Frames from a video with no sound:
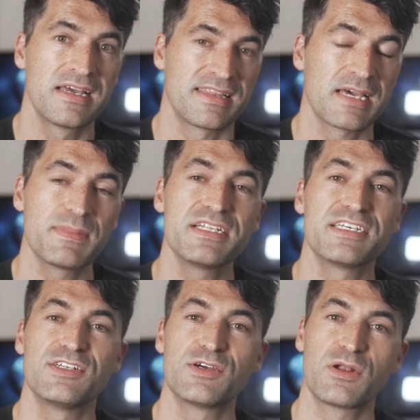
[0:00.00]
That means
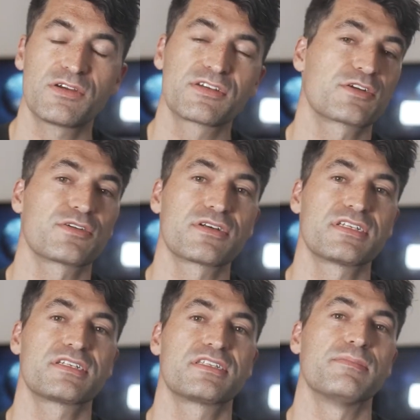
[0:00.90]
it no longer
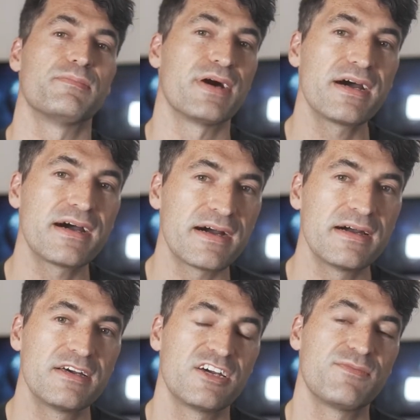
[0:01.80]
crosses the bar
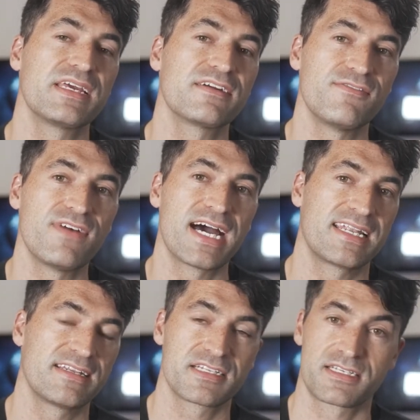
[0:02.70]
of being a
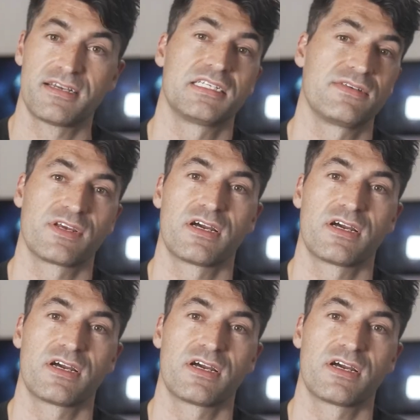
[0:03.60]
valid scientific